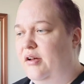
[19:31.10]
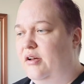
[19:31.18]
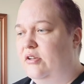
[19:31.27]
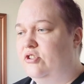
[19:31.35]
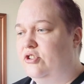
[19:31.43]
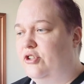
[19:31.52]

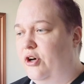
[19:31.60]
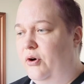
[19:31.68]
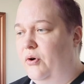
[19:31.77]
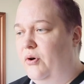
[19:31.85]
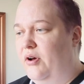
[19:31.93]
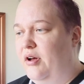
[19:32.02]

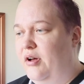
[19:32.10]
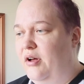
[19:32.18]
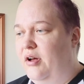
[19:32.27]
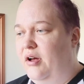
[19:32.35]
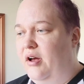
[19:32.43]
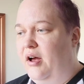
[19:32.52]
So
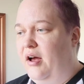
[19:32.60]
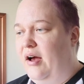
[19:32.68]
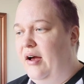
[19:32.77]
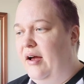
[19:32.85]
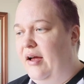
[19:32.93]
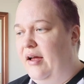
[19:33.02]

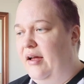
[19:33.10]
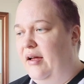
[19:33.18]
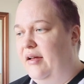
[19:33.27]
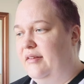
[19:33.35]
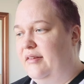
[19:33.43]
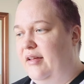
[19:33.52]
I
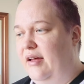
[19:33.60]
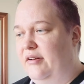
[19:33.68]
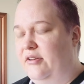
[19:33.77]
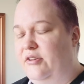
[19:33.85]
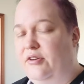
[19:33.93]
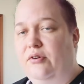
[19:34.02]

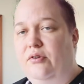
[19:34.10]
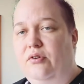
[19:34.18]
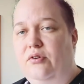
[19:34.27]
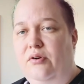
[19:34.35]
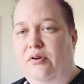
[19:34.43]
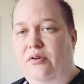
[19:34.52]
tend
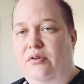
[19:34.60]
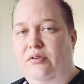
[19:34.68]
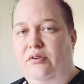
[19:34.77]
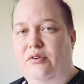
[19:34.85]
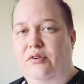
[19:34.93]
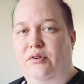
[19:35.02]
to
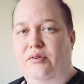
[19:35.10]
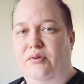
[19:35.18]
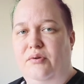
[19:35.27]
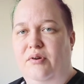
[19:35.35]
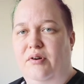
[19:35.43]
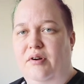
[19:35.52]

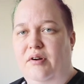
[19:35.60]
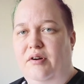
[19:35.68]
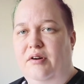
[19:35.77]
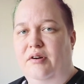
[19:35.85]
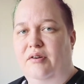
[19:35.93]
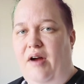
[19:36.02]
do
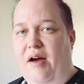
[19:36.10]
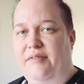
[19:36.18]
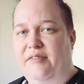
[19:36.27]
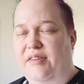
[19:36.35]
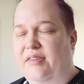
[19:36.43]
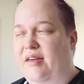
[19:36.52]

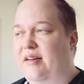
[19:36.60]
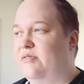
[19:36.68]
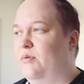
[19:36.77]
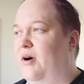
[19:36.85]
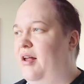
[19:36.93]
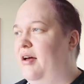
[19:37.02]
crafty
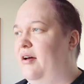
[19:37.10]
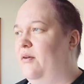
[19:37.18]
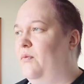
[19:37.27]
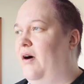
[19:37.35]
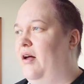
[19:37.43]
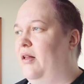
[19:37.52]
things
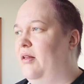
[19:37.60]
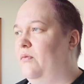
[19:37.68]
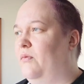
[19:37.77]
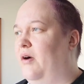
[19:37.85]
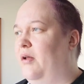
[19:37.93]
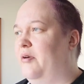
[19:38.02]
while
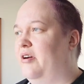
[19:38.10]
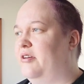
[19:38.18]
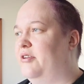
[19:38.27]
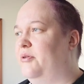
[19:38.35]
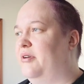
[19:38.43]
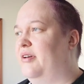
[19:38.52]
we're
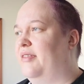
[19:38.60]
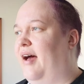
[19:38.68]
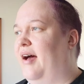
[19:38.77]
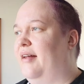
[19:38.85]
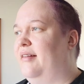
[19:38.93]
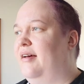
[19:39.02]
doing
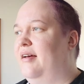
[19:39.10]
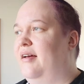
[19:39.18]
that.